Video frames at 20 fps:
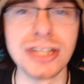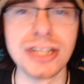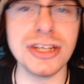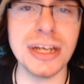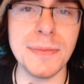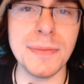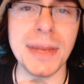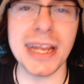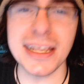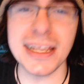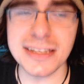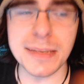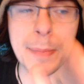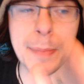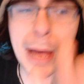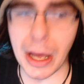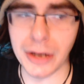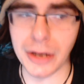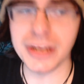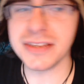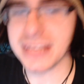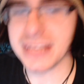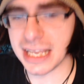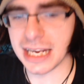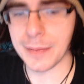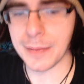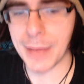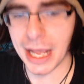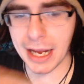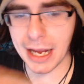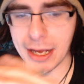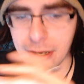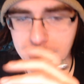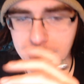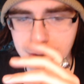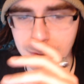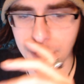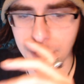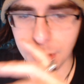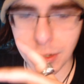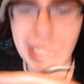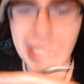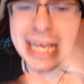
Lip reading: G-Man, he's about us getting back out on the road.